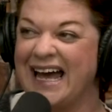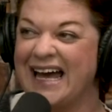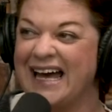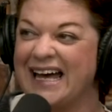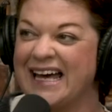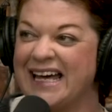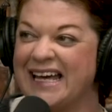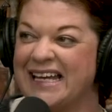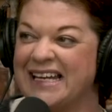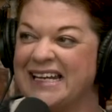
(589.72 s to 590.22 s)

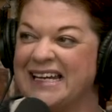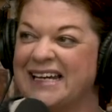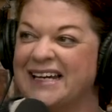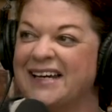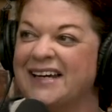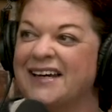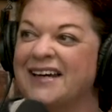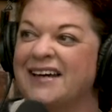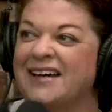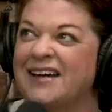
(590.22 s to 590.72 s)
And
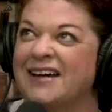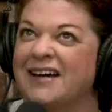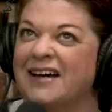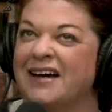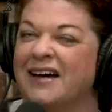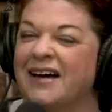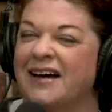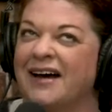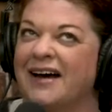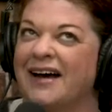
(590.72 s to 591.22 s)

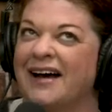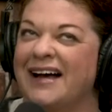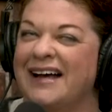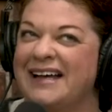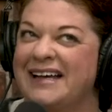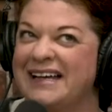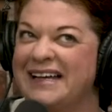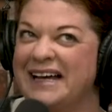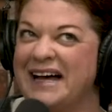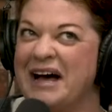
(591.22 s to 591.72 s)

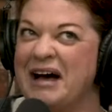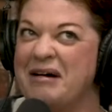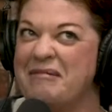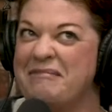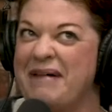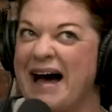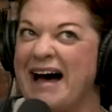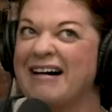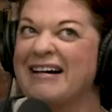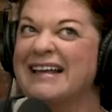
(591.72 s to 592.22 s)

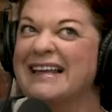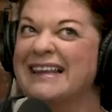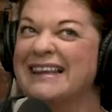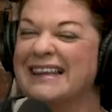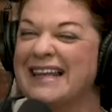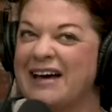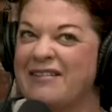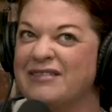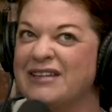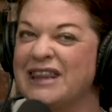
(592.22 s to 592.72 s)
about
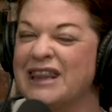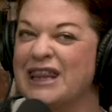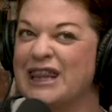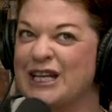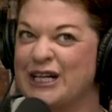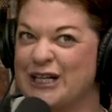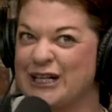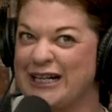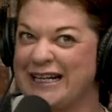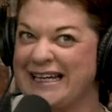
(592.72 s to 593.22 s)

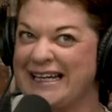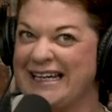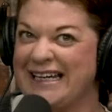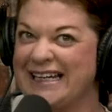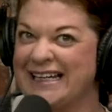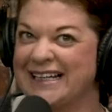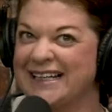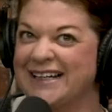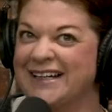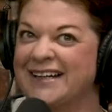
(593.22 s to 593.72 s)
11:30
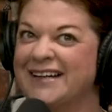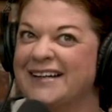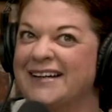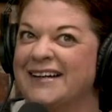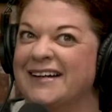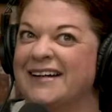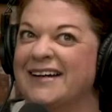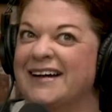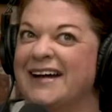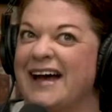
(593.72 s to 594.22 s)

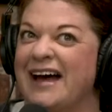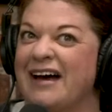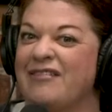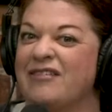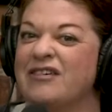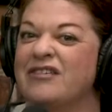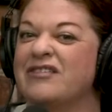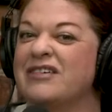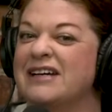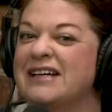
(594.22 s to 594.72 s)

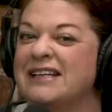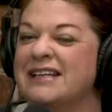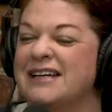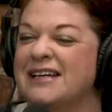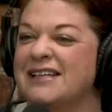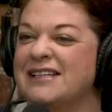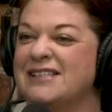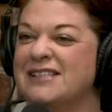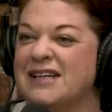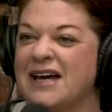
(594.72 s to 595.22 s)
Everyone,
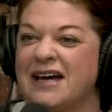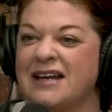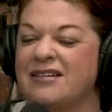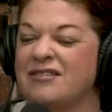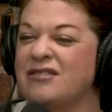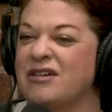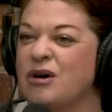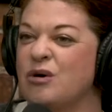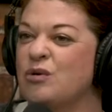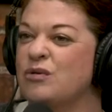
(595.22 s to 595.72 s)
I
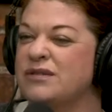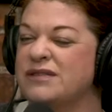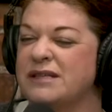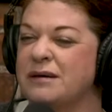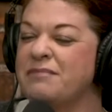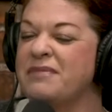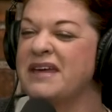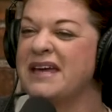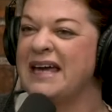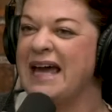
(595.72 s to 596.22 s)
don't know,
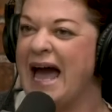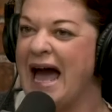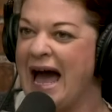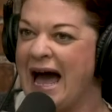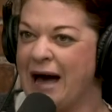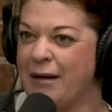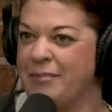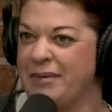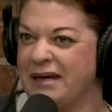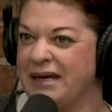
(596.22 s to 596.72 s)
something
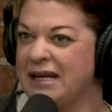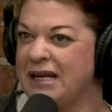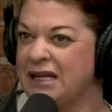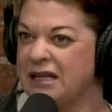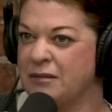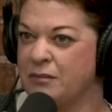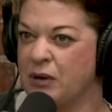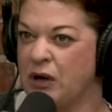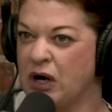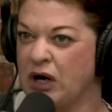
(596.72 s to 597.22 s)
happened in
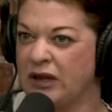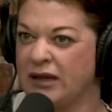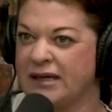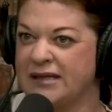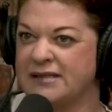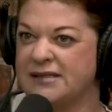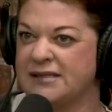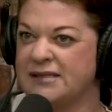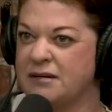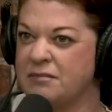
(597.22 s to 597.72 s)
the bar. Like
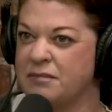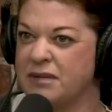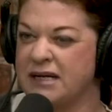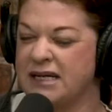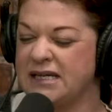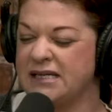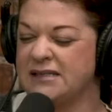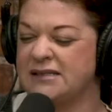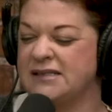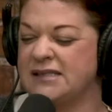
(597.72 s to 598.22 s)

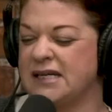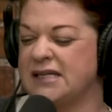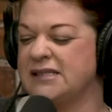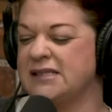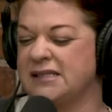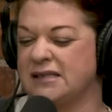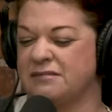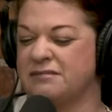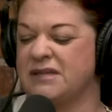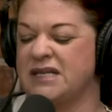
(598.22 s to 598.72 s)
somebody said
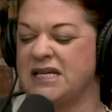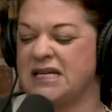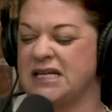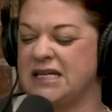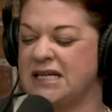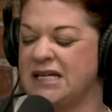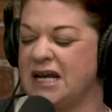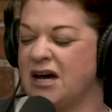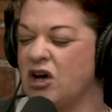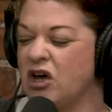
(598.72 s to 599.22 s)
something,
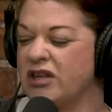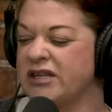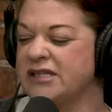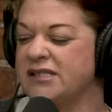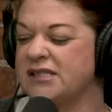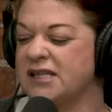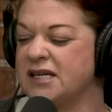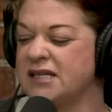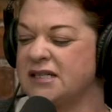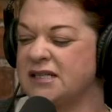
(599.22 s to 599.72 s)
and all of a
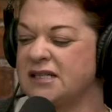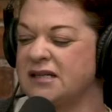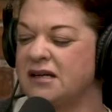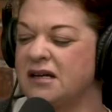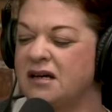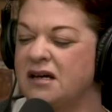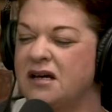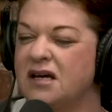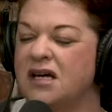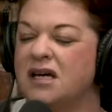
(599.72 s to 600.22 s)
sudden,
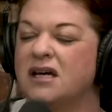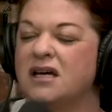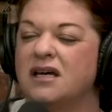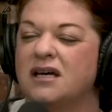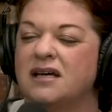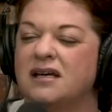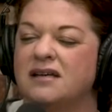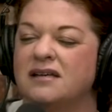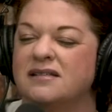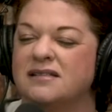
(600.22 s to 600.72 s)

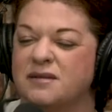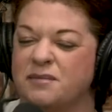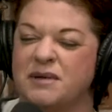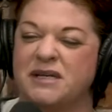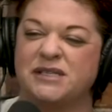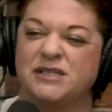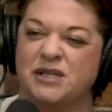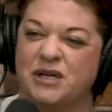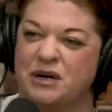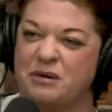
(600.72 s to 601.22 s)
somebody
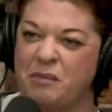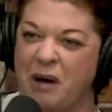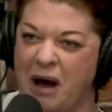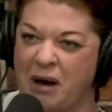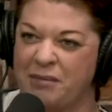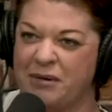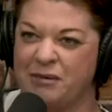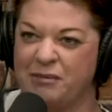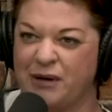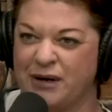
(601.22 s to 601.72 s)
started
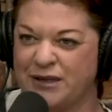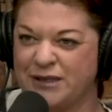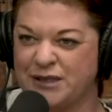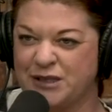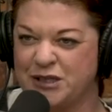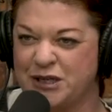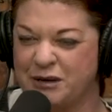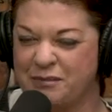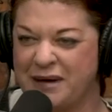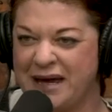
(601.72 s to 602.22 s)
popping bottles of
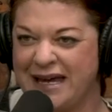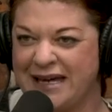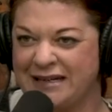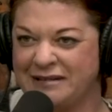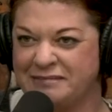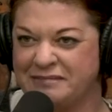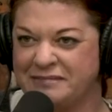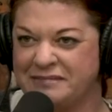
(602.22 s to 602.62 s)
champagne.